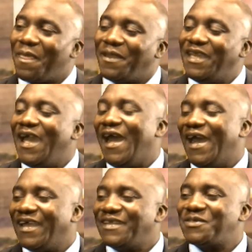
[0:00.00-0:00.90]

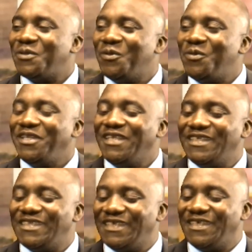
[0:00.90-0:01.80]
Yeah, so we
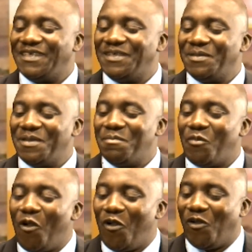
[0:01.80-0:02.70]
need
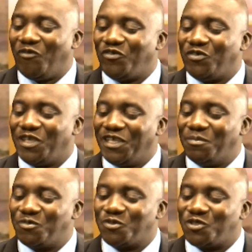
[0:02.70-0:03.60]
more of
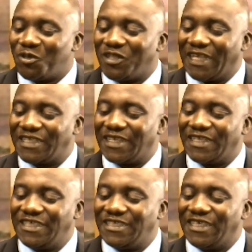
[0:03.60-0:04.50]
him to show that at
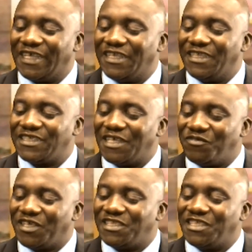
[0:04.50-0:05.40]
least he can
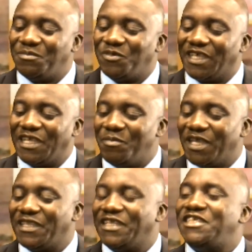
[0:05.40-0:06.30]
save the team, he can
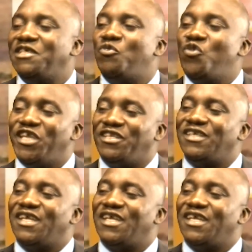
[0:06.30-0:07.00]
make the team win.